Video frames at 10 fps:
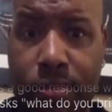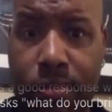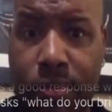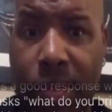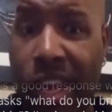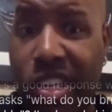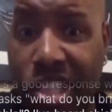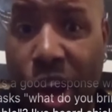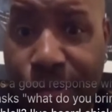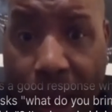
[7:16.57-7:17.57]
And it's
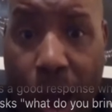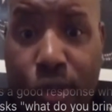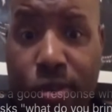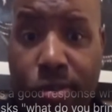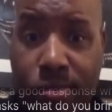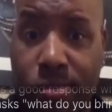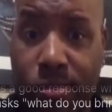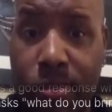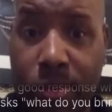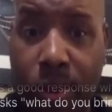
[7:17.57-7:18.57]
your fault.
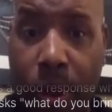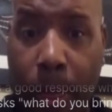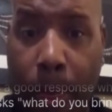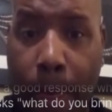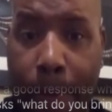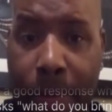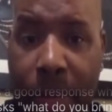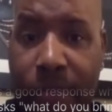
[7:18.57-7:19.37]
If,